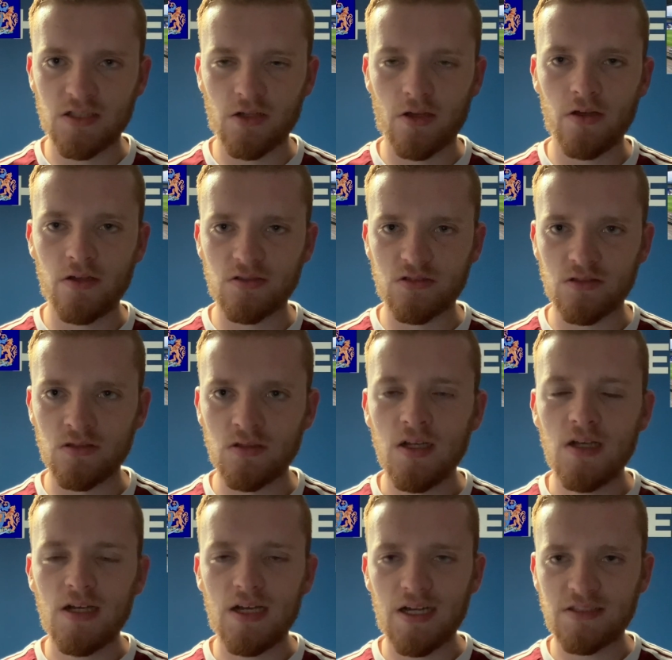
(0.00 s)
Curzon
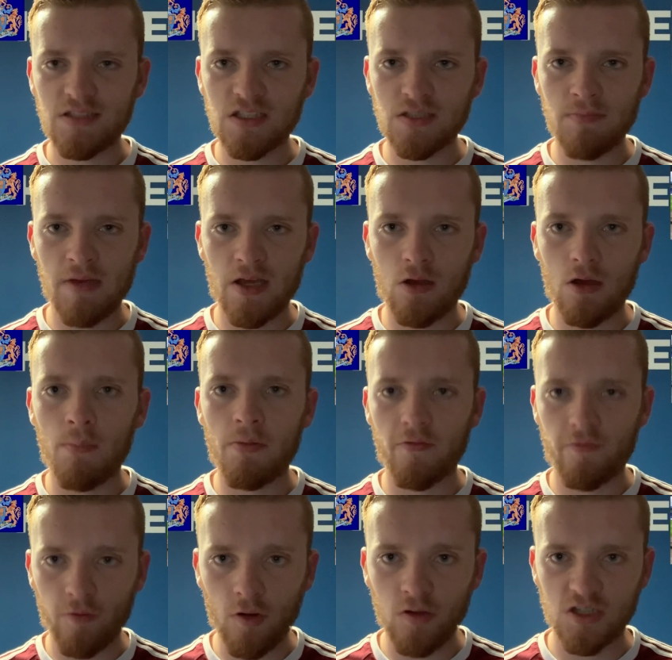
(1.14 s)
did make up
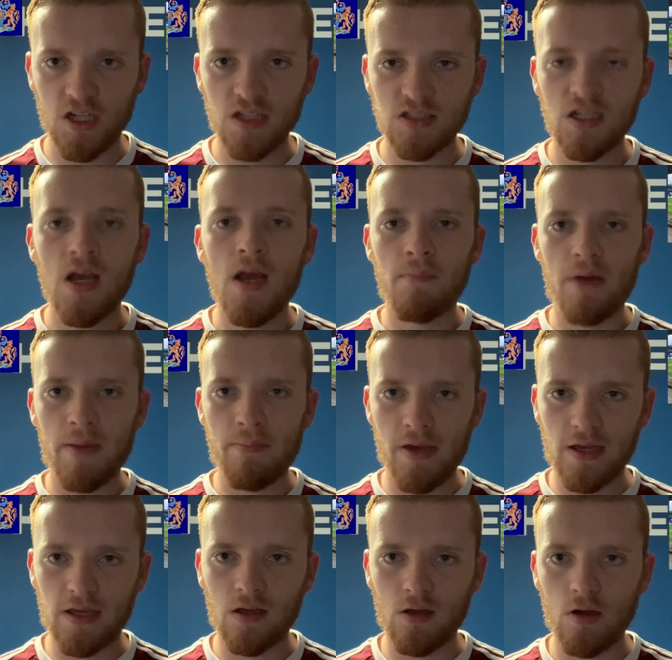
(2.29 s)
for that by
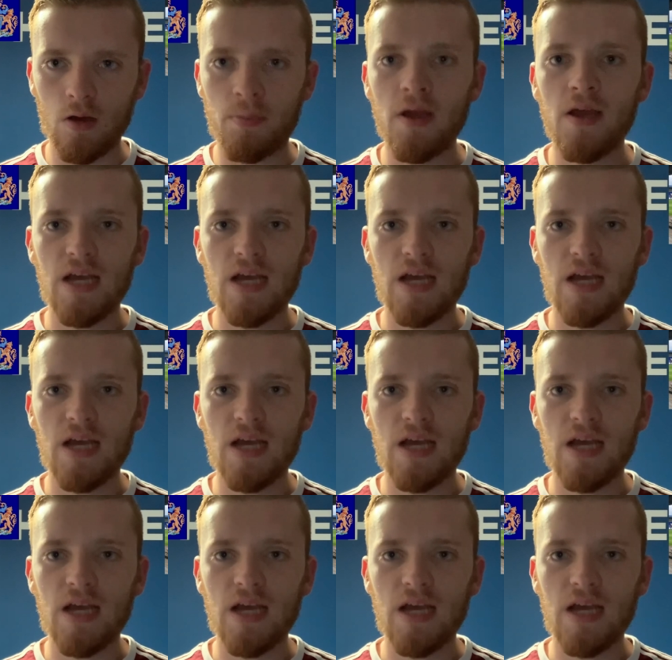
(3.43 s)
picking up